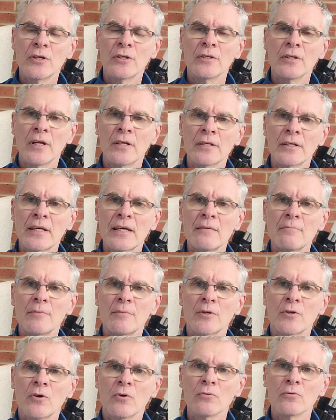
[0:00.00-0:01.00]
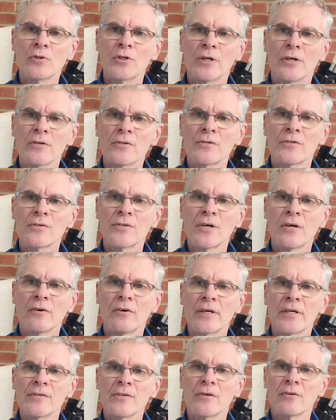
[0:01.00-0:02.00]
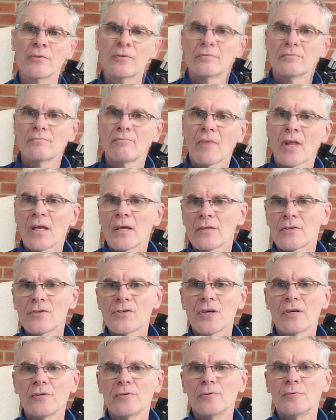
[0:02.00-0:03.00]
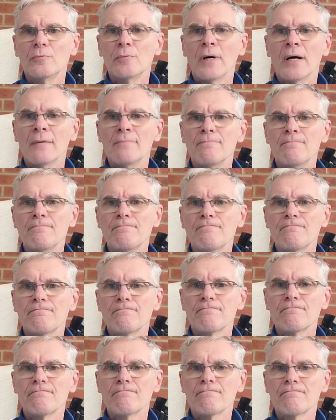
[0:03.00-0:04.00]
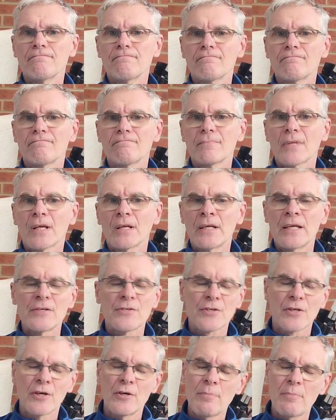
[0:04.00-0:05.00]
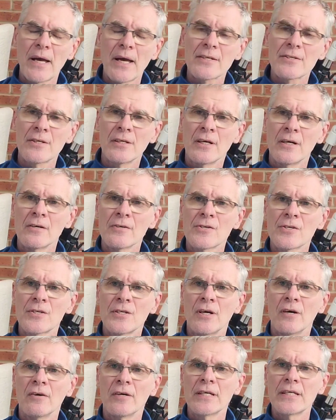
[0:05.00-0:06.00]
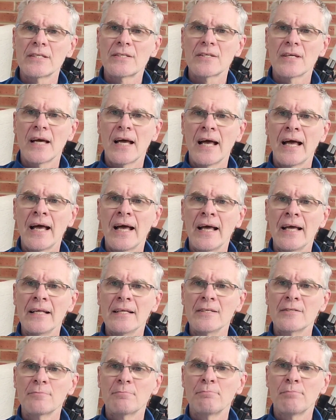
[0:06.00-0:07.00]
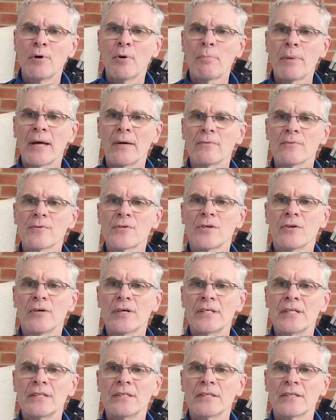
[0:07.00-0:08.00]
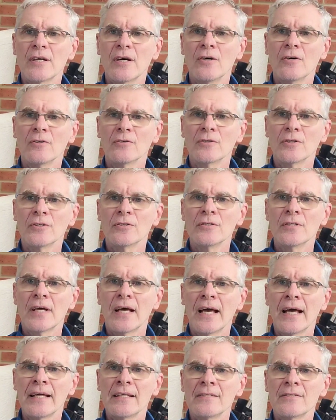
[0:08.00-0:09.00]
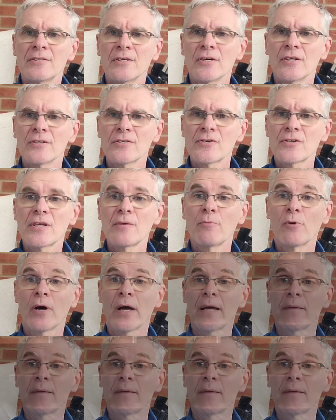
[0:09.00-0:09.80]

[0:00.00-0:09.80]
and, and, keep the contrast as high as I could. So um, let's go back to last night and pop outside in the garden and uh, see what